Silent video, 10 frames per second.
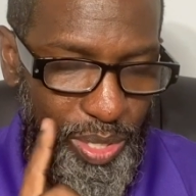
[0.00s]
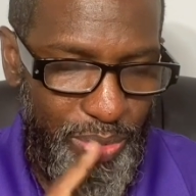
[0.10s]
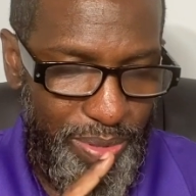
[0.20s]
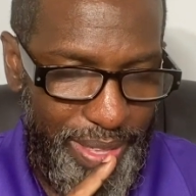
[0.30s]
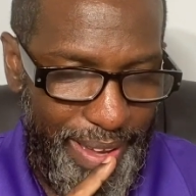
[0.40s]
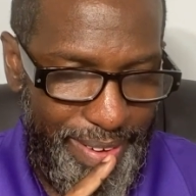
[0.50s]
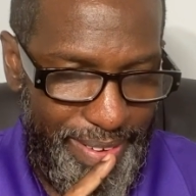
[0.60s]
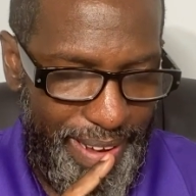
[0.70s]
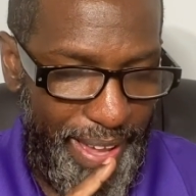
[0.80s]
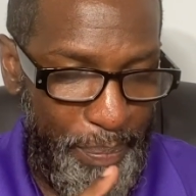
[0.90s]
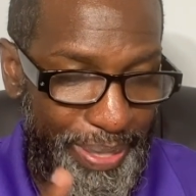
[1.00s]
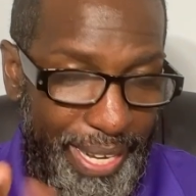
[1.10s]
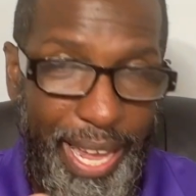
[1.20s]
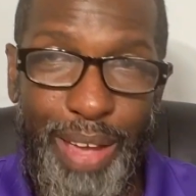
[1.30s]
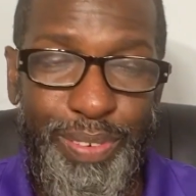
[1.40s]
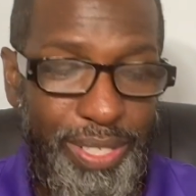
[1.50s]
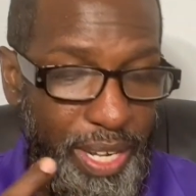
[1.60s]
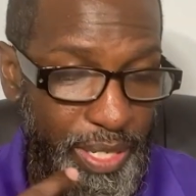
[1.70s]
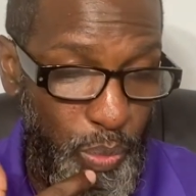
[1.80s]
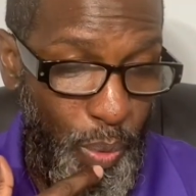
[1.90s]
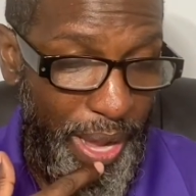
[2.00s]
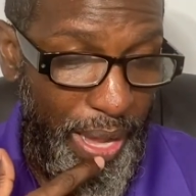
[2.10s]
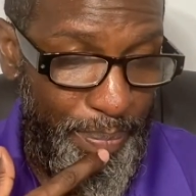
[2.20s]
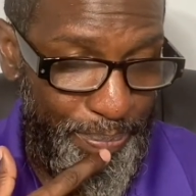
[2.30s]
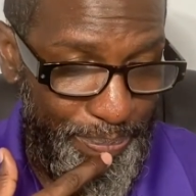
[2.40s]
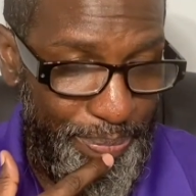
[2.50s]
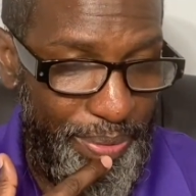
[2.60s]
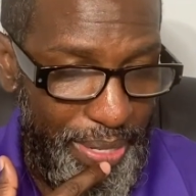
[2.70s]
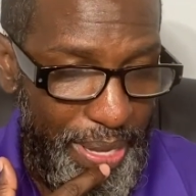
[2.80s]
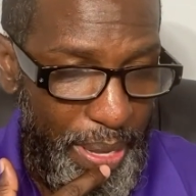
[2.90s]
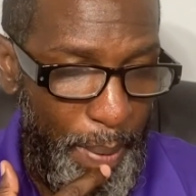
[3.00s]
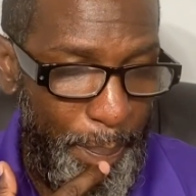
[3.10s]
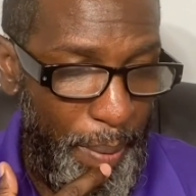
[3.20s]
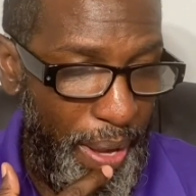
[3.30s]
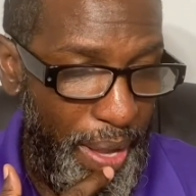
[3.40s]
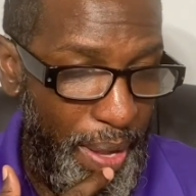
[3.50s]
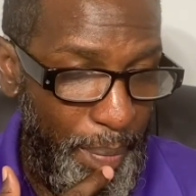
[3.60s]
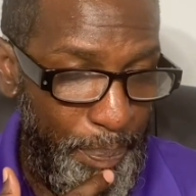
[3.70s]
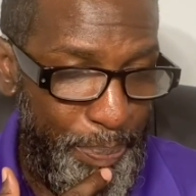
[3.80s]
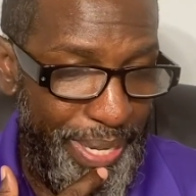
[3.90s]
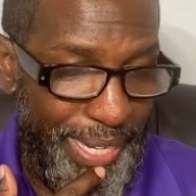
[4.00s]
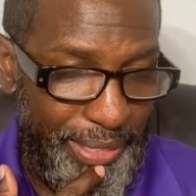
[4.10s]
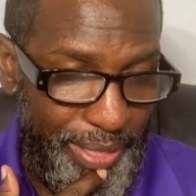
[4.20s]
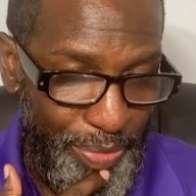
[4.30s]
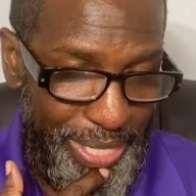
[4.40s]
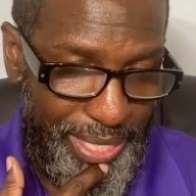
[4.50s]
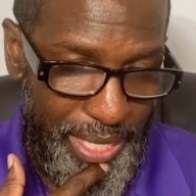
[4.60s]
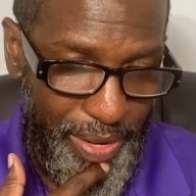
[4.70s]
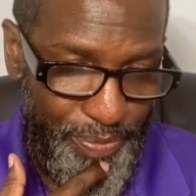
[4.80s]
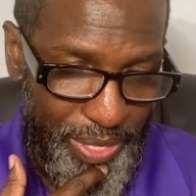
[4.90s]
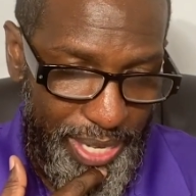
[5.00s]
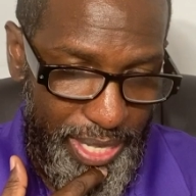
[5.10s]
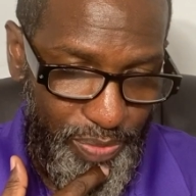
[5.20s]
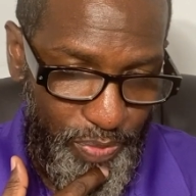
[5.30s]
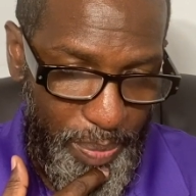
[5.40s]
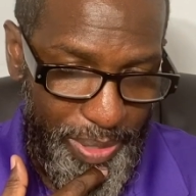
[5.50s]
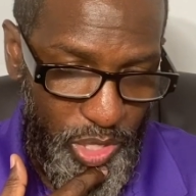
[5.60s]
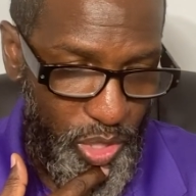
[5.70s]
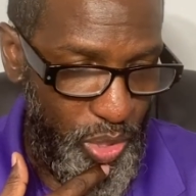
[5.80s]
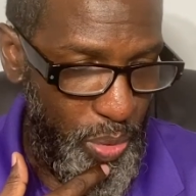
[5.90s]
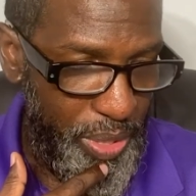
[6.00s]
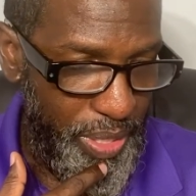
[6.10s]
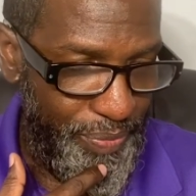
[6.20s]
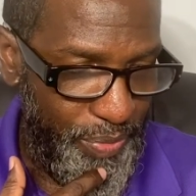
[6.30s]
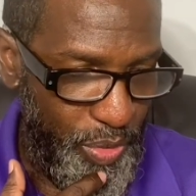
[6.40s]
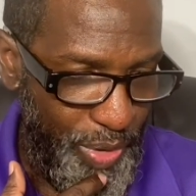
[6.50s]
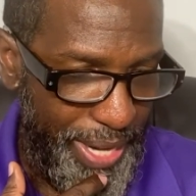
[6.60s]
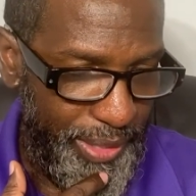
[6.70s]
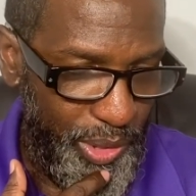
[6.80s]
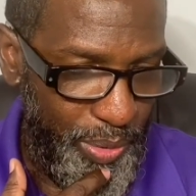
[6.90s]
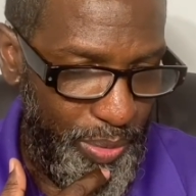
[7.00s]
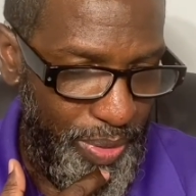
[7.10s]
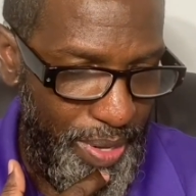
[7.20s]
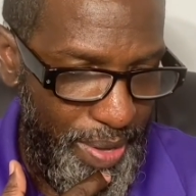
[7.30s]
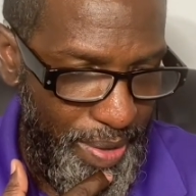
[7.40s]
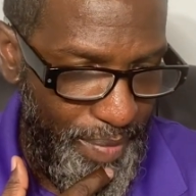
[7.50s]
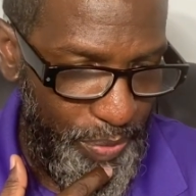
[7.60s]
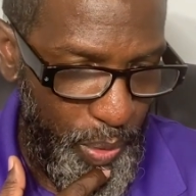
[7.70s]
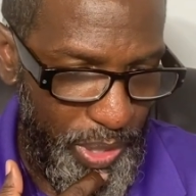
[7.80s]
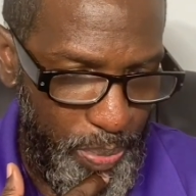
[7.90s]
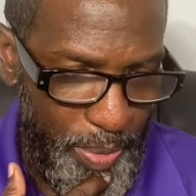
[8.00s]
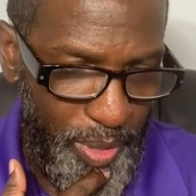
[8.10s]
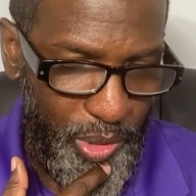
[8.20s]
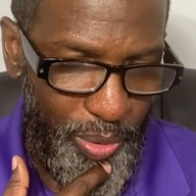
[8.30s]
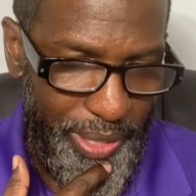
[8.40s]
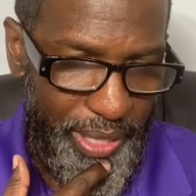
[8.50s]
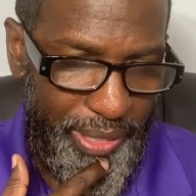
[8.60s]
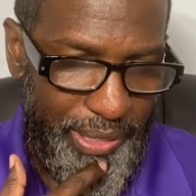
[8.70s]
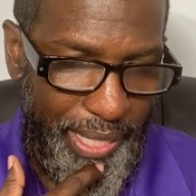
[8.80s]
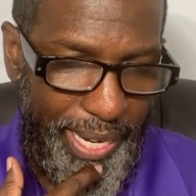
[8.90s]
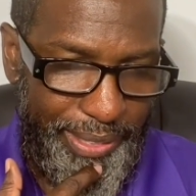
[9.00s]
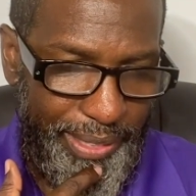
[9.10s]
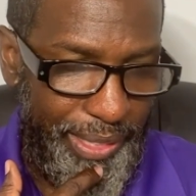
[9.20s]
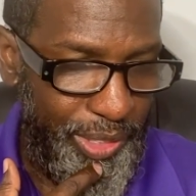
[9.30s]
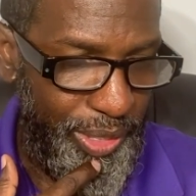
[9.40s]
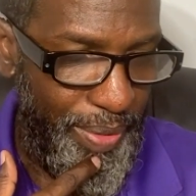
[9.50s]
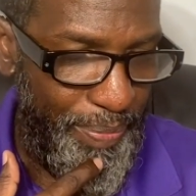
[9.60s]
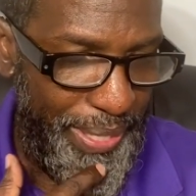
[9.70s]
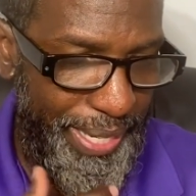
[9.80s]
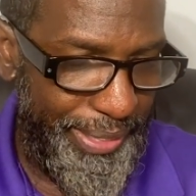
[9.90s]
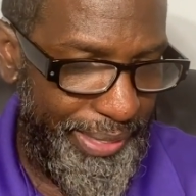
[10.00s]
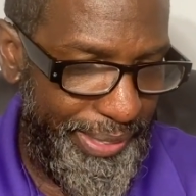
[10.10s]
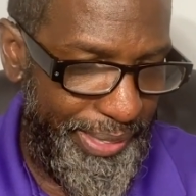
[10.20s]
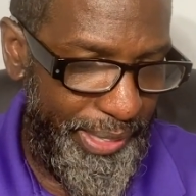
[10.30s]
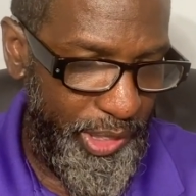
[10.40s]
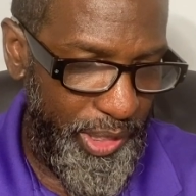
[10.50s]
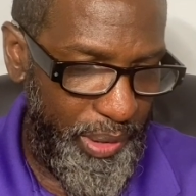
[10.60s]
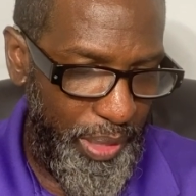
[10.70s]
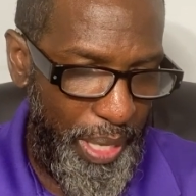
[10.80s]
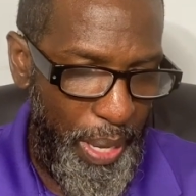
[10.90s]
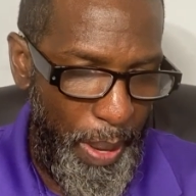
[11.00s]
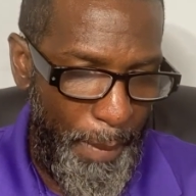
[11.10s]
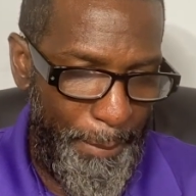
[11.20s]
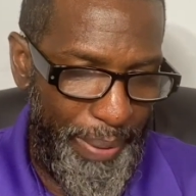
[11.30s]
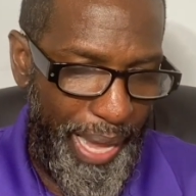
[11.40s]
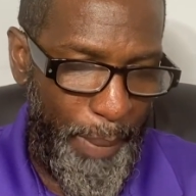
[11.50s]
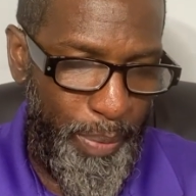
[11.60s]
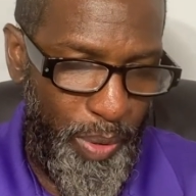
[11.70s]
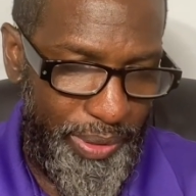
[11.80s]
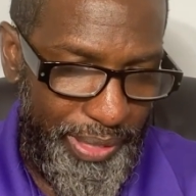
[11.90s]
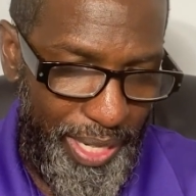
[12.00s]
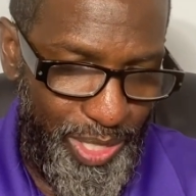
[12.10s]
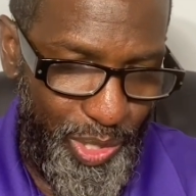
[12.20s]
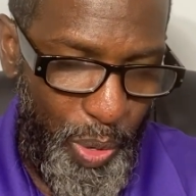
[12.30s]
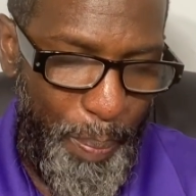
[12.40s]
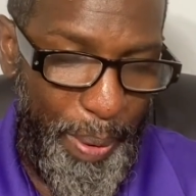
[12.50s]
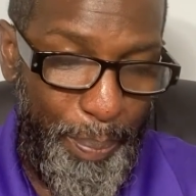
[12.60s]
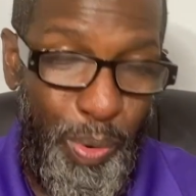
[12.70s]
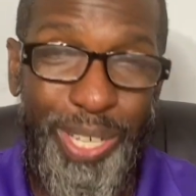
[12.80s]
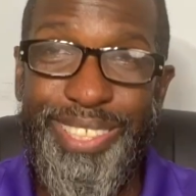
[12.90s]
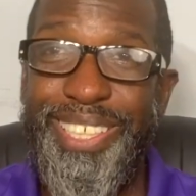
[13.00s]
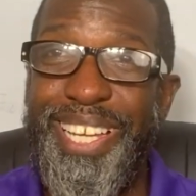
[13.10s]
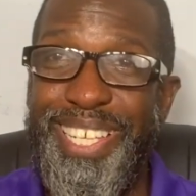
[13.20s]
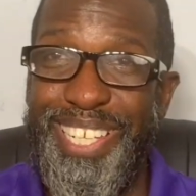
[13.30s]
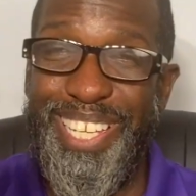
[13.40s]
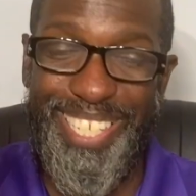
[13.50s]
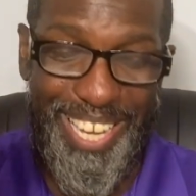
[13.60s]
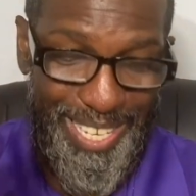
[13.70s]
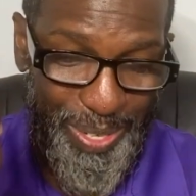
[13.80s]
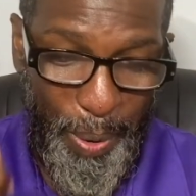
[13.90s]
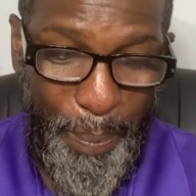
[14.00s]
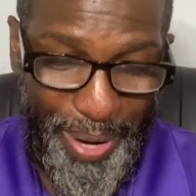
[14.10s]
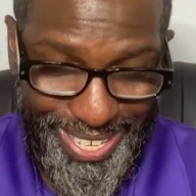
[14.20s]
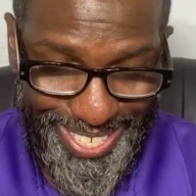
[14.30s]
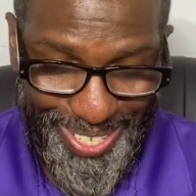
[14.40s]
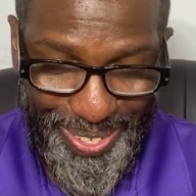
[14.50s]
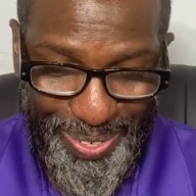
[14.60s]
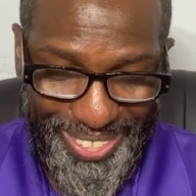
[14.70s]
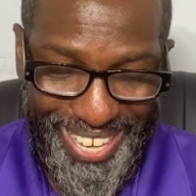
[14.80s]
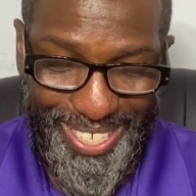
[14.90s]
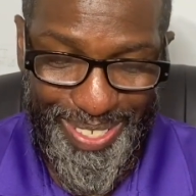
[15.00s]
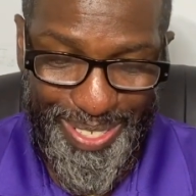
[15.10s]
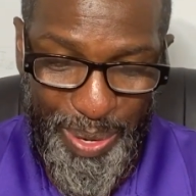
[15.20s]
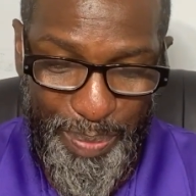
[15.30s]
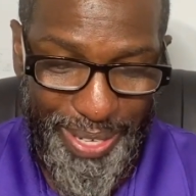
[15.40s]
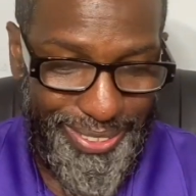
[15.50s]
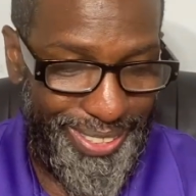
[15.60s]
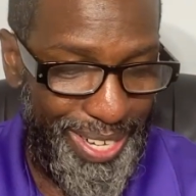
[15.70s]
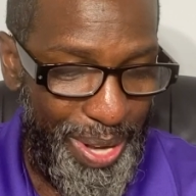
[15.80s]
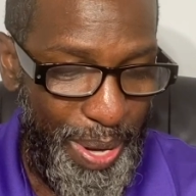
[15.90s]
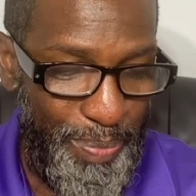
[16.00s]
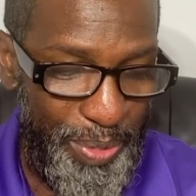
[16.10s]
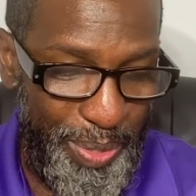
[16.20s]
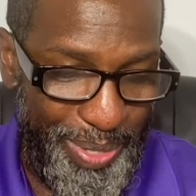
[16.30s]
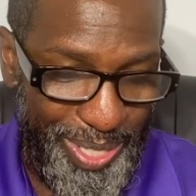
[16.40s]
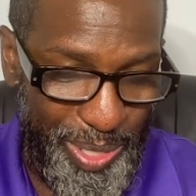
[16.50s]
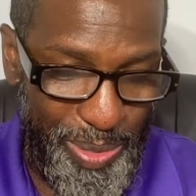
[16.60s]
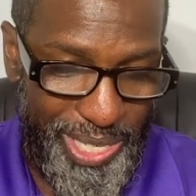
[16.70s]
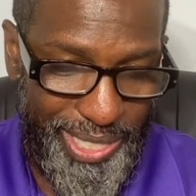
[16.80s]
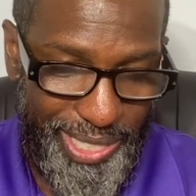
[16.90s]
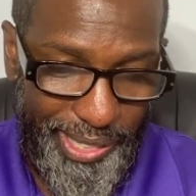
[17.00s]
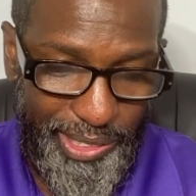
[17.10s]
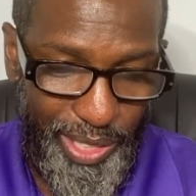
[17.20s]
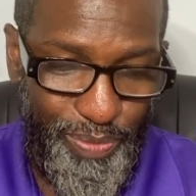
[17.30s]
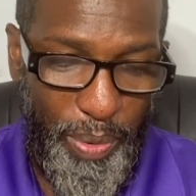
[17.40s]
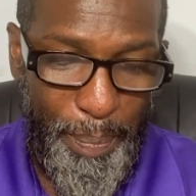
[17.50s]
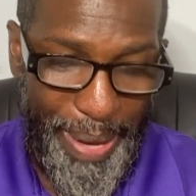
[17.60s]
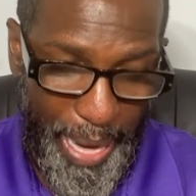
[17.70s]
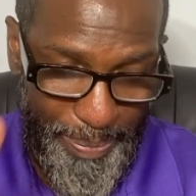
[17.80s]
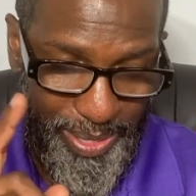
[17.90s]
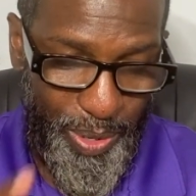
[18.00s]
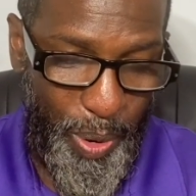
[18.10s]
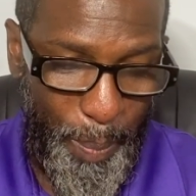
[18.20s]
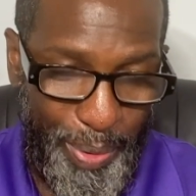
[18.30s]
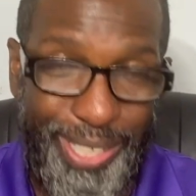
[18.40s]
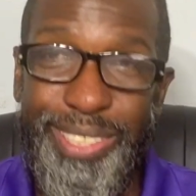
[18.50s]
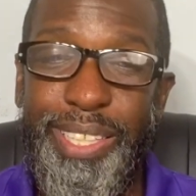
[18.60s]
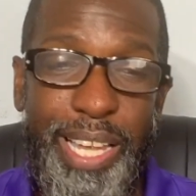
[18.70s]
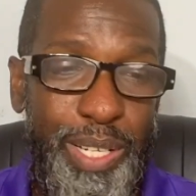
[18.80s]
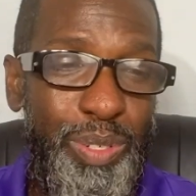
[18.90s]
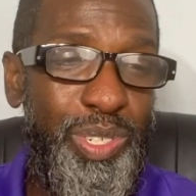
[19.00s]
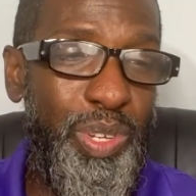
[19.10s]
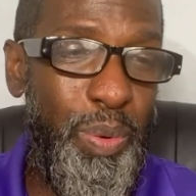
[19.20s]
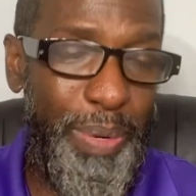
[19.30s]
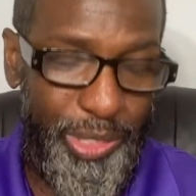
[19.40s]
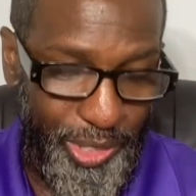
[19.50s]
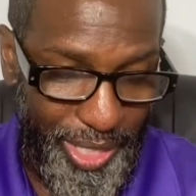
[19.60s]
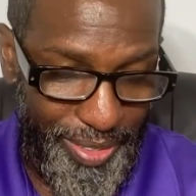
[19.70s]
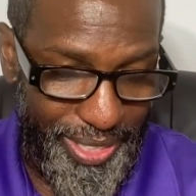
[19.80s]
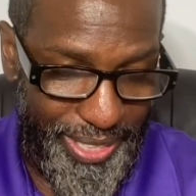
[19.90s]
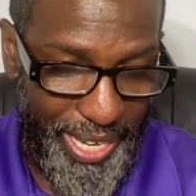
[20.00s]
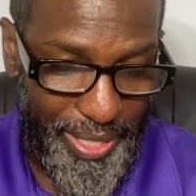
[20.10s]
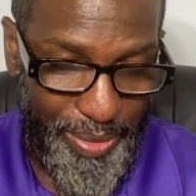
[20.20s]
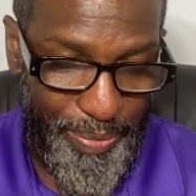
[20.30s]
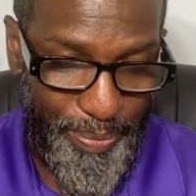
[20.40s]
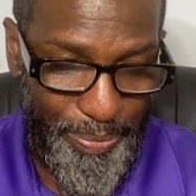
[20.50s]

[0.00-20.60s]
do that, dang, but they haven't done it in a while. P.S. This gift is from a student of gratitude to a spiritual leader / teacher. It's a teacher's blackboard telescoping pointer. Yes, yes, all praises to the Lord. Thank you so much. You can use it teaching from maps. All praises. Thank you so much, Jerry. Thank you.